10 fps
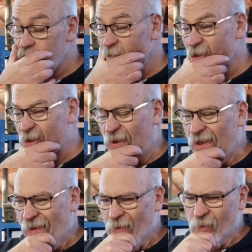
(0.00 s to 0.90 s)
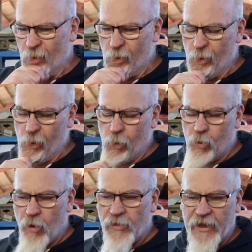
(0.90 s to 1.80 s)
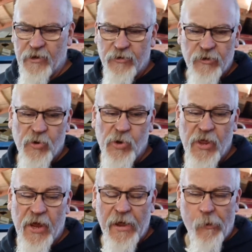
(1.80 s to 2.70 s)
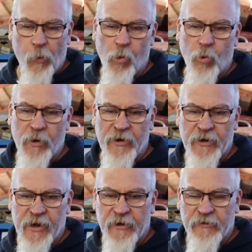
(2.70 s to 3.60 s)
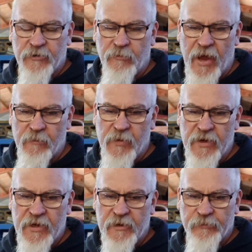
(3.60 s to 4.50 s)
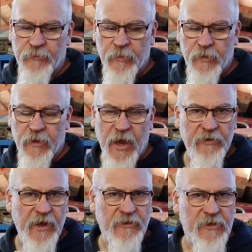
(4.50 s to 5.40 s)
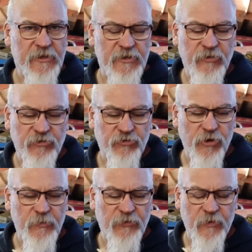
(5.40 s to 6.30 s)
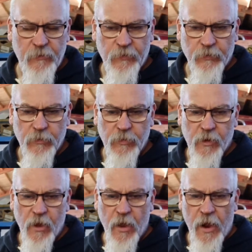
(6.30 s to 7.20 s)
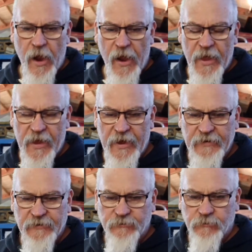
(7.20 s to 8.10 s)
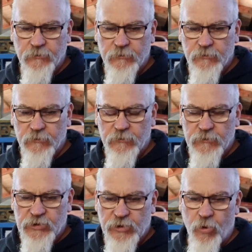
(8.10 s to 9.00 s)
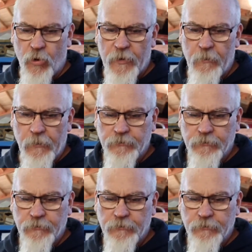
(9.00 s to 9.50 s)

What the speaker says: yeah, we're either going to do that, or we're going to maybe cut down some thin strips and try and,